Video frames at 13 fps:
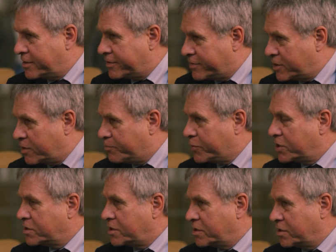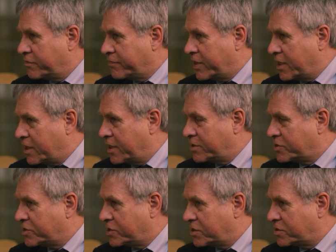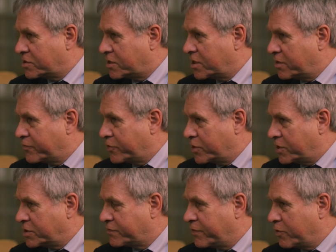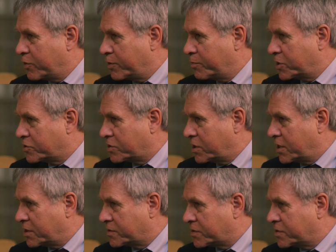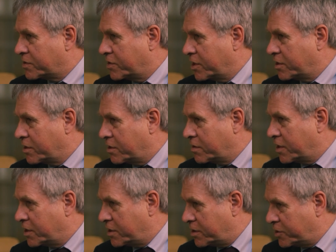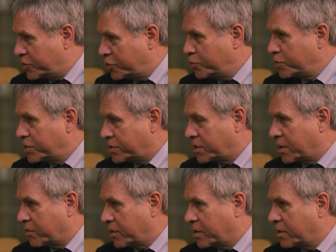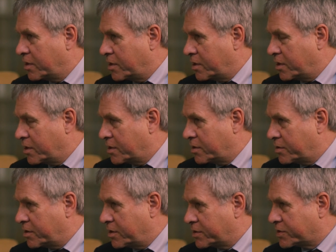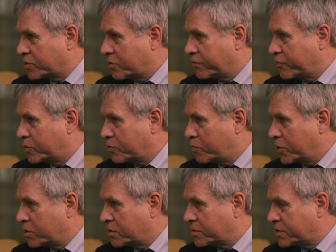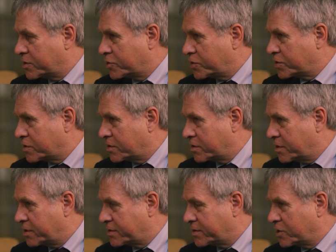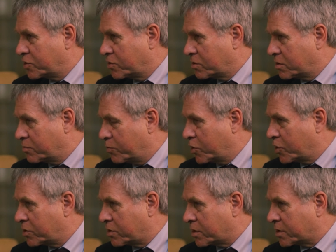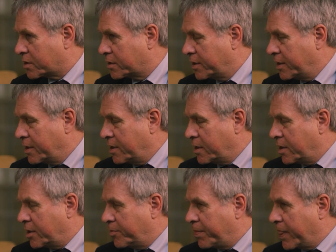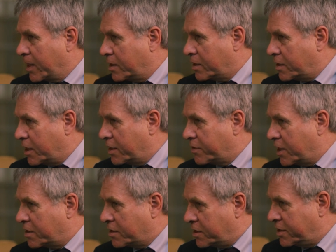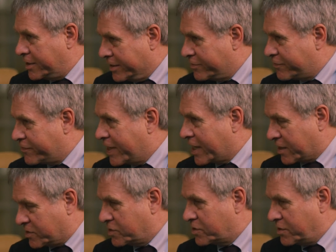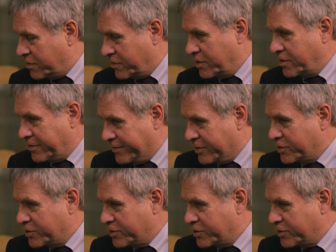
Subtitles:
the ability of that entity to govern is very much less than in a unitary a sovereign will, such as a single monarch. And that, in fact, the